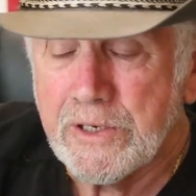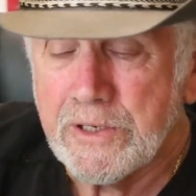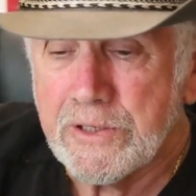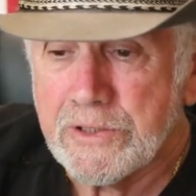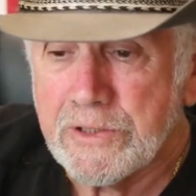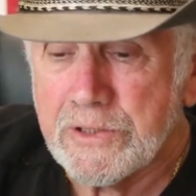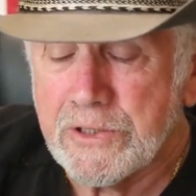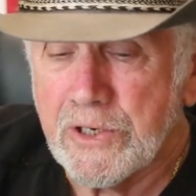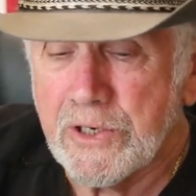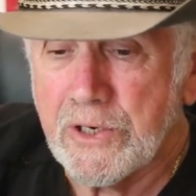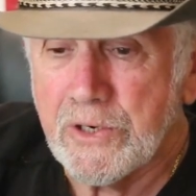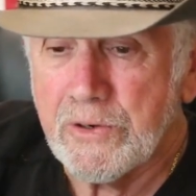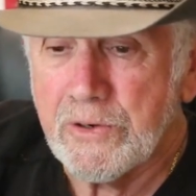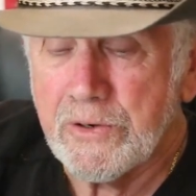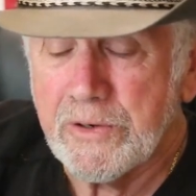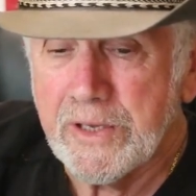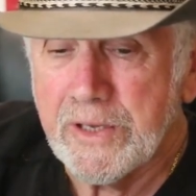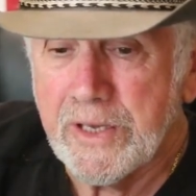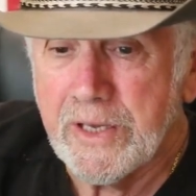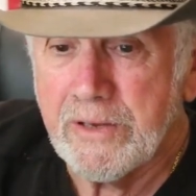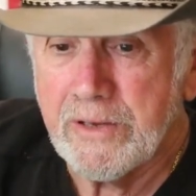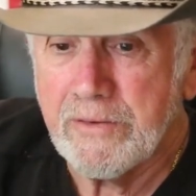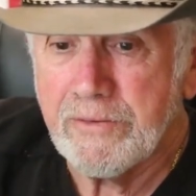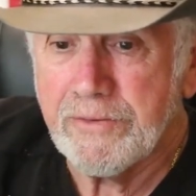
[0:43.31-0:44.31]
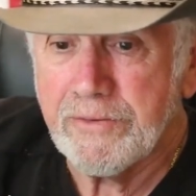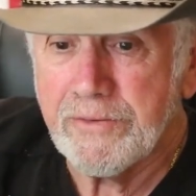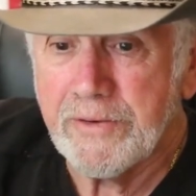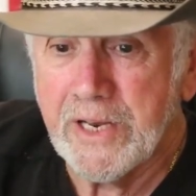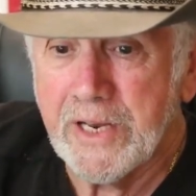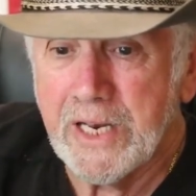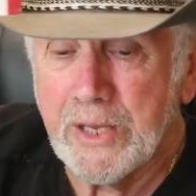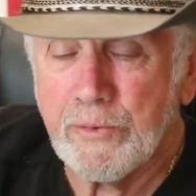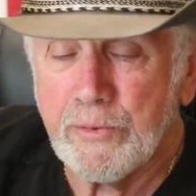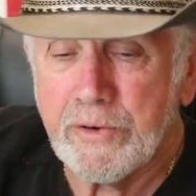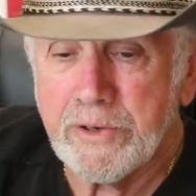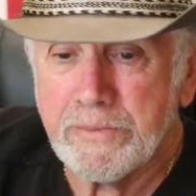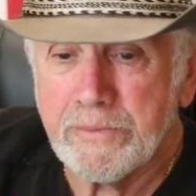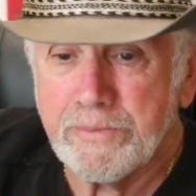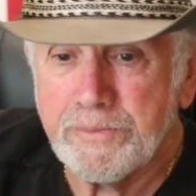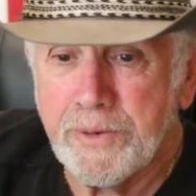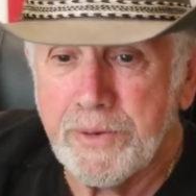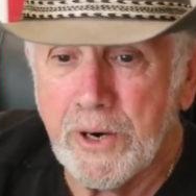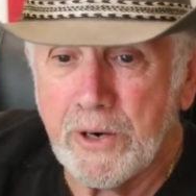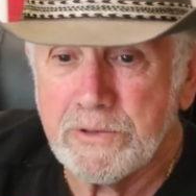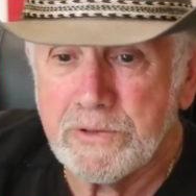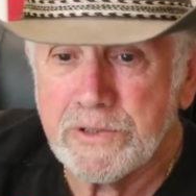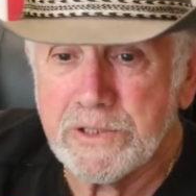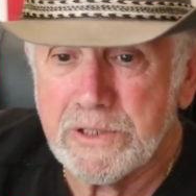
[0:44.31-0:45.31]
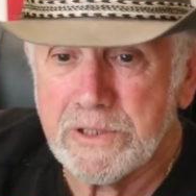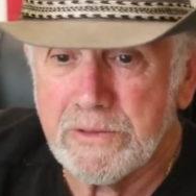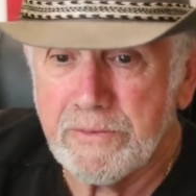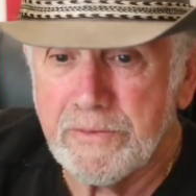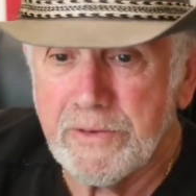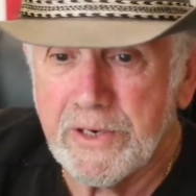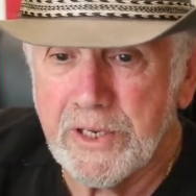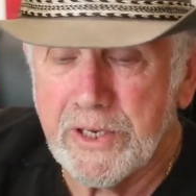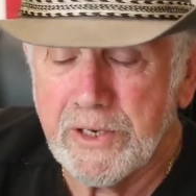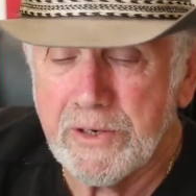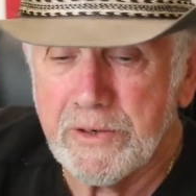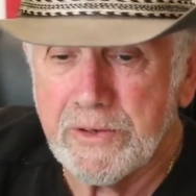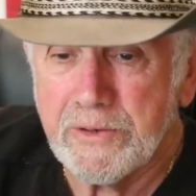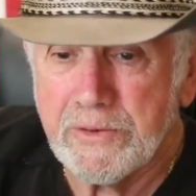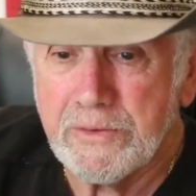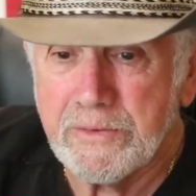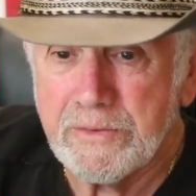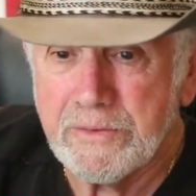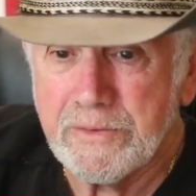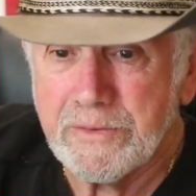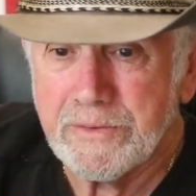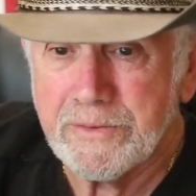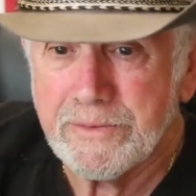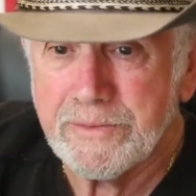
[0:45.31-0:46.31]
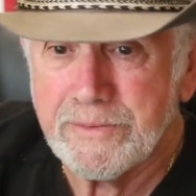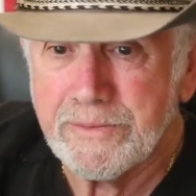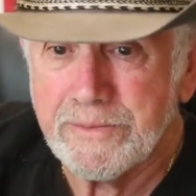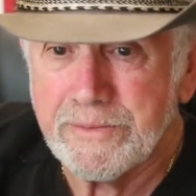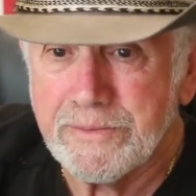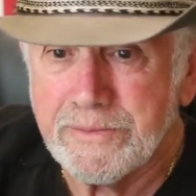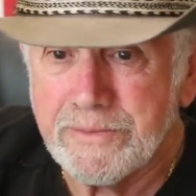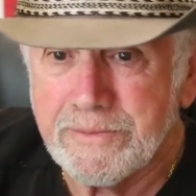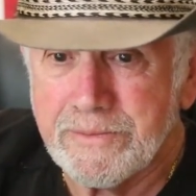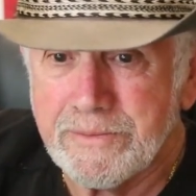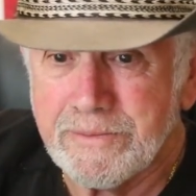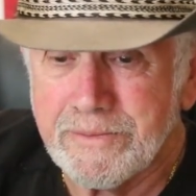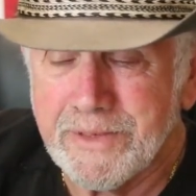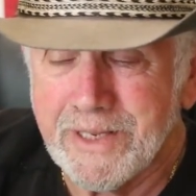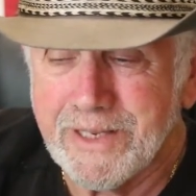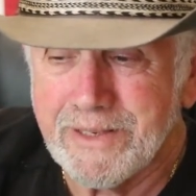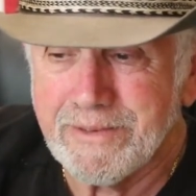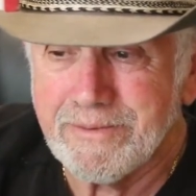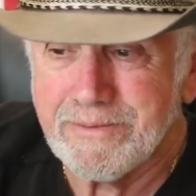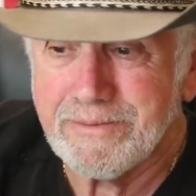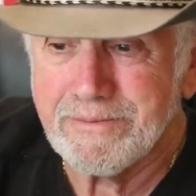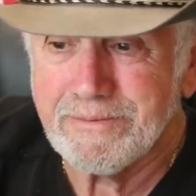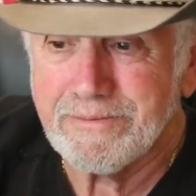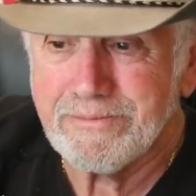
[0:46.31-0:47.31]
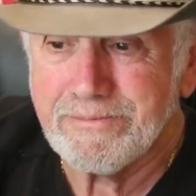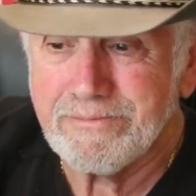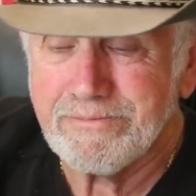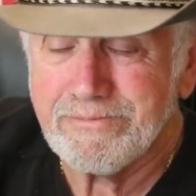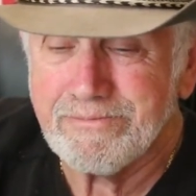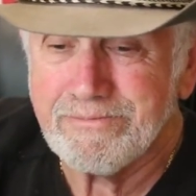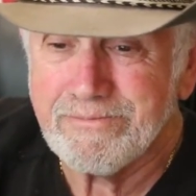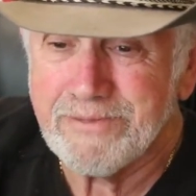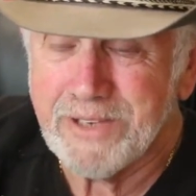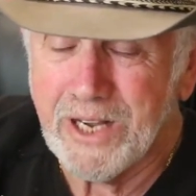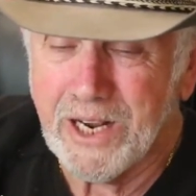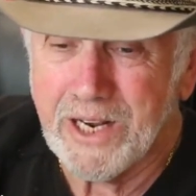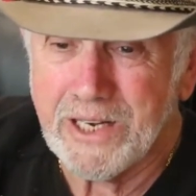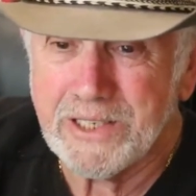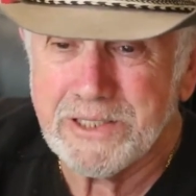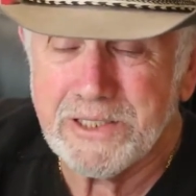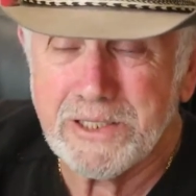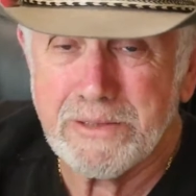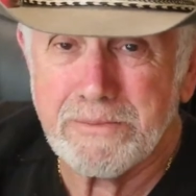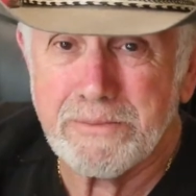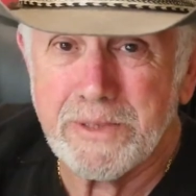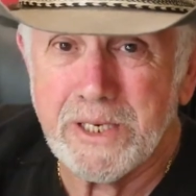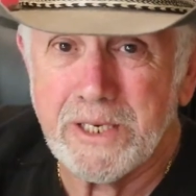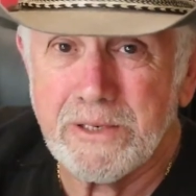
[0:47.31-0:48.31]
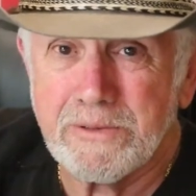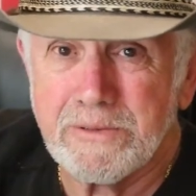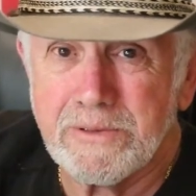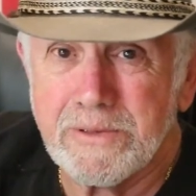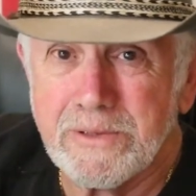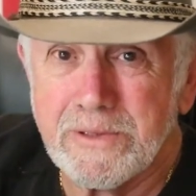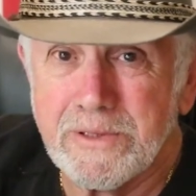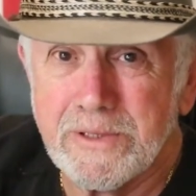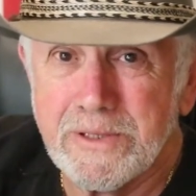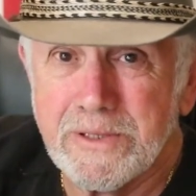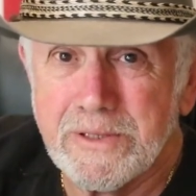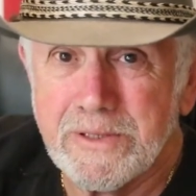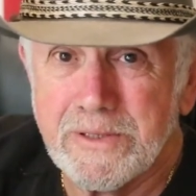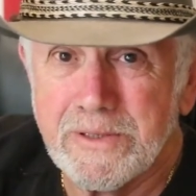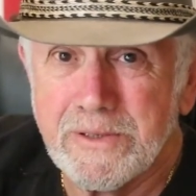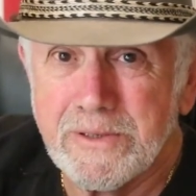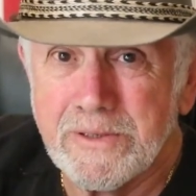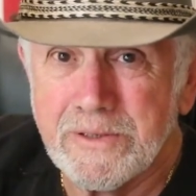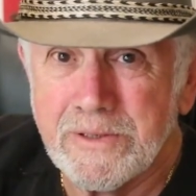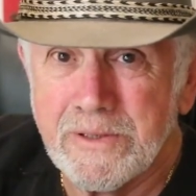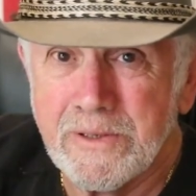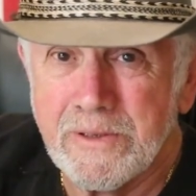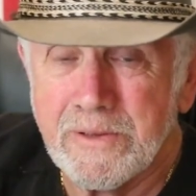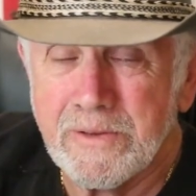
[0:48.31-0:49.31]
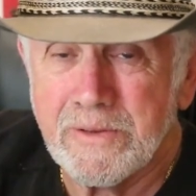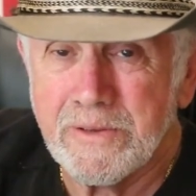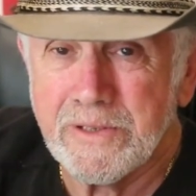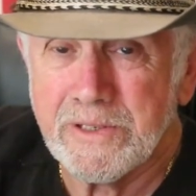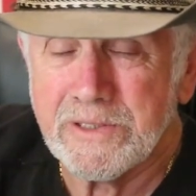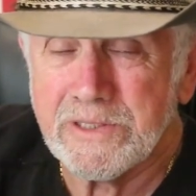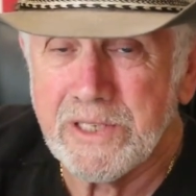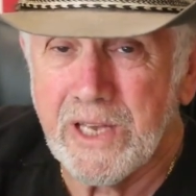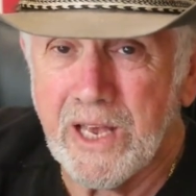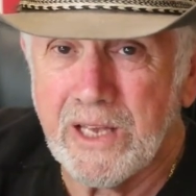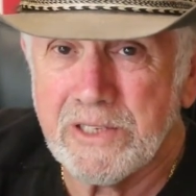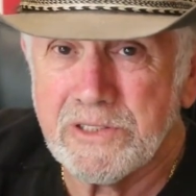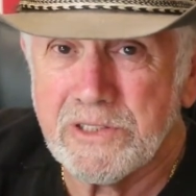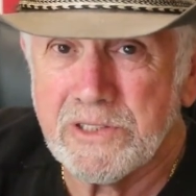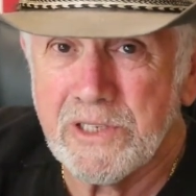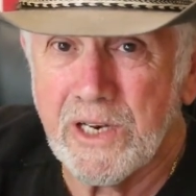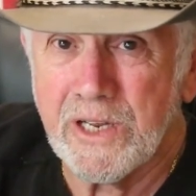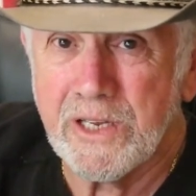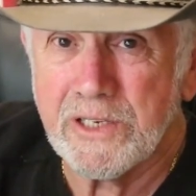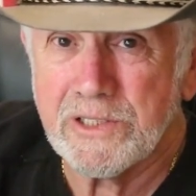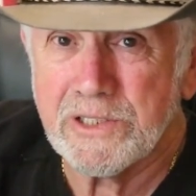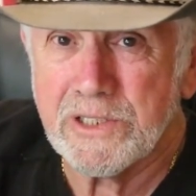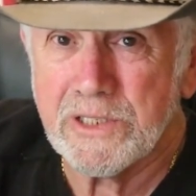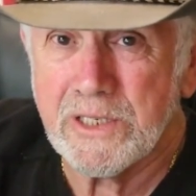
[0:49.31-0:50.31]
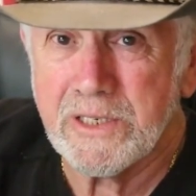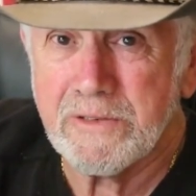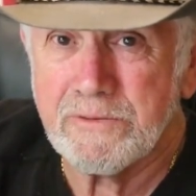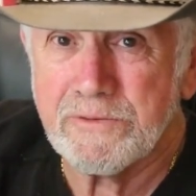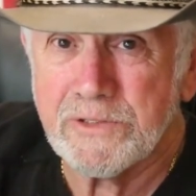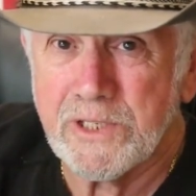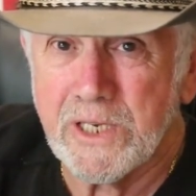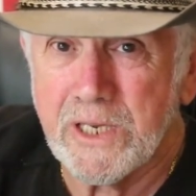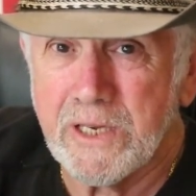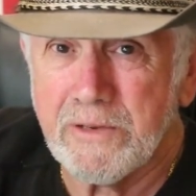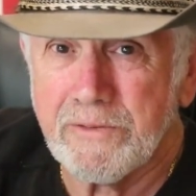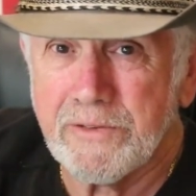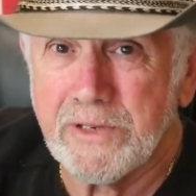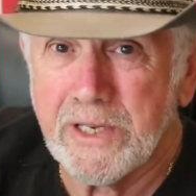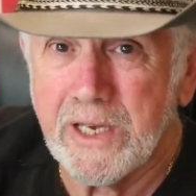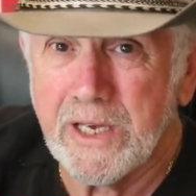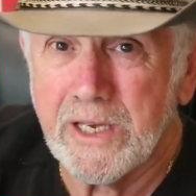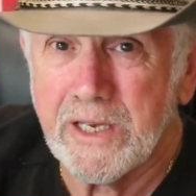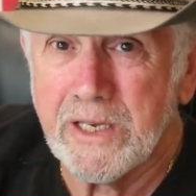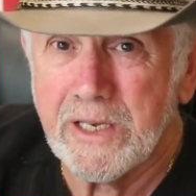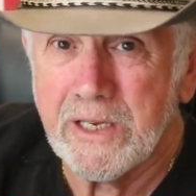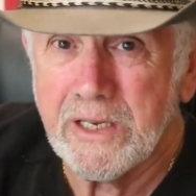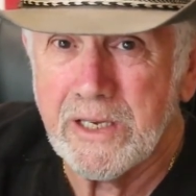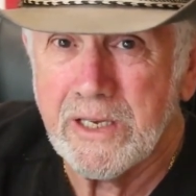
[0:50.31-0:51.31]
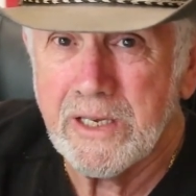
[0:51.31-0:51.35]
So, if anyone posts a video that talks about the assassination of JFK